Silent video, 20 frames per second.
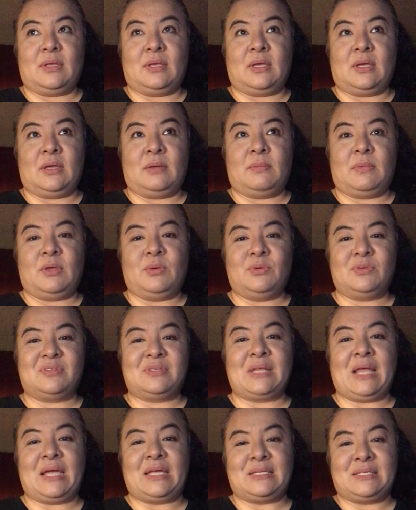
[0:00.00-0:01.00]
it was
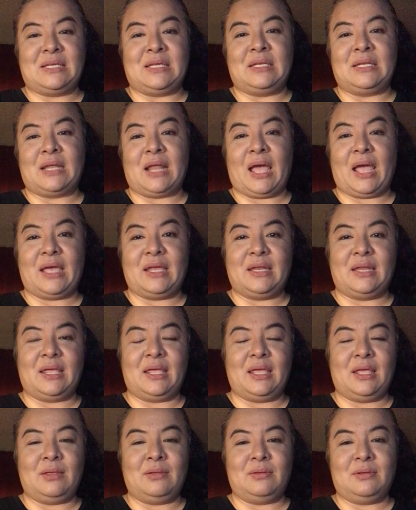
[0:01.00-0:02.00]

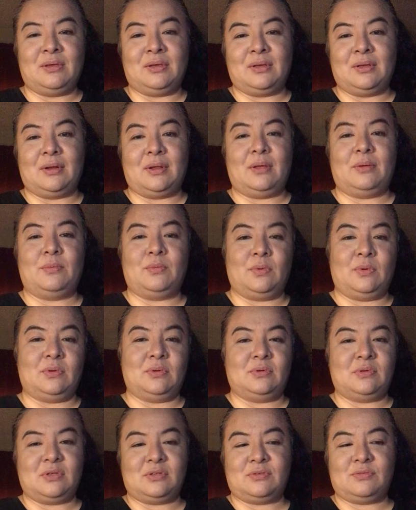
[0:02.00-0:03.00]
1990,
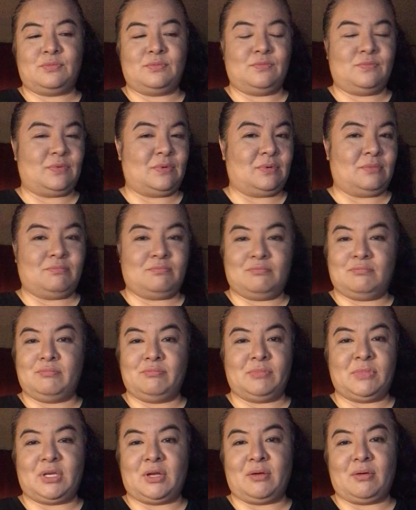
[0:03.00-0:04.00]
just
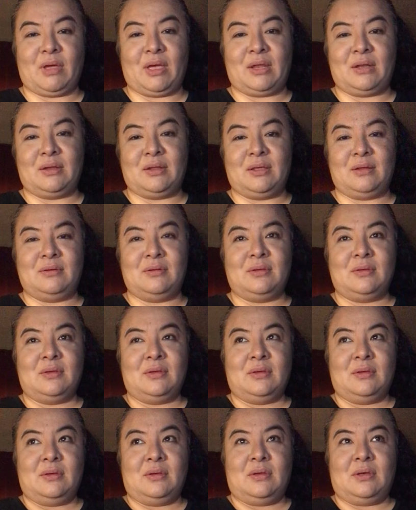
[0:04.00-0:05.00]
ended
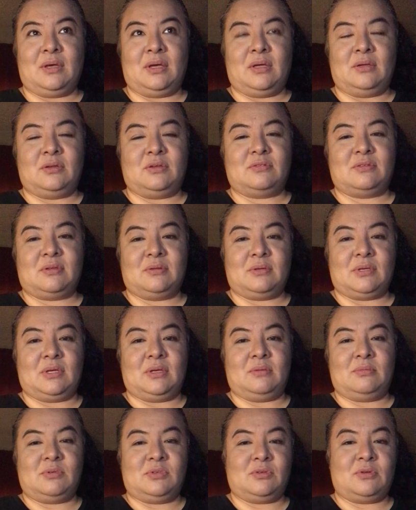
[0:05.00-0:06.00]
just
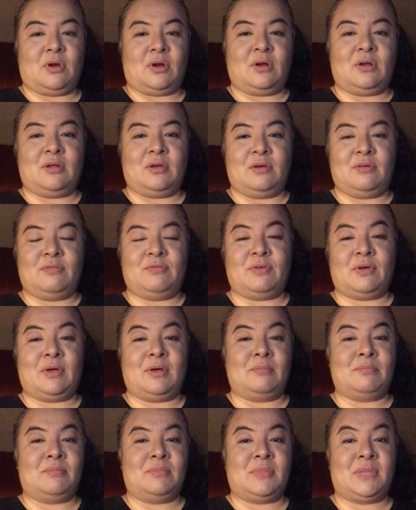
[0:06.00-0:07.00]
start of
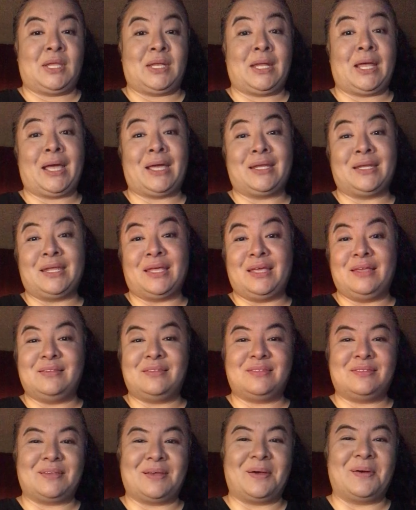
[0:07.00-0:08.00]
the 90s.
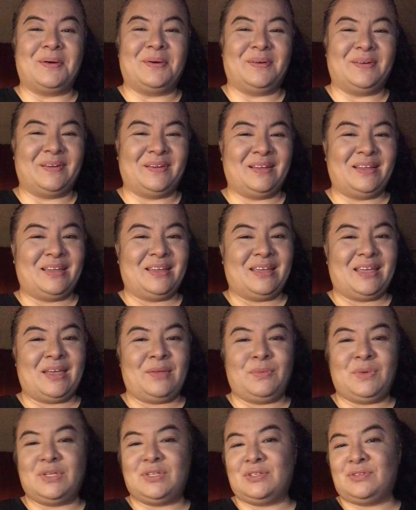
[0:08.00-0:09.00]
So
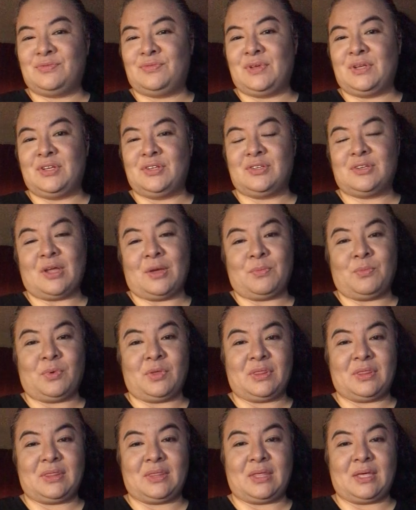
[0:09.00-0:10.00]
and we just finished up
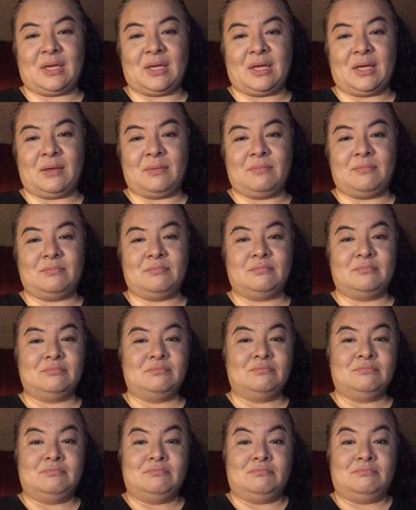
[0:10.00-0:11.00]
with the
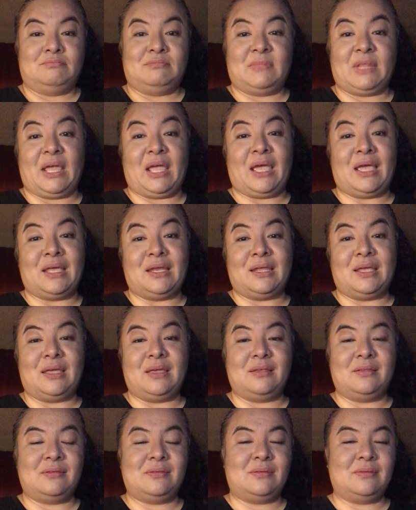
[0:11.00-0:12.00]

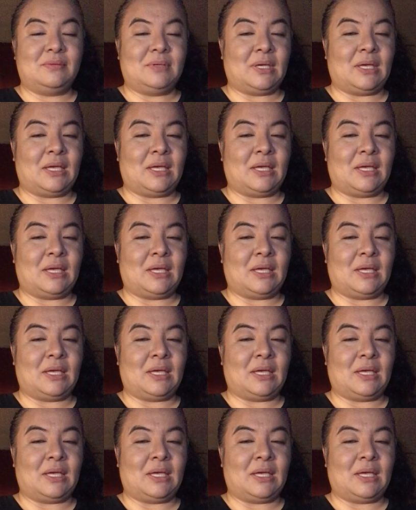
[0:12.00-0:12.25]
80s.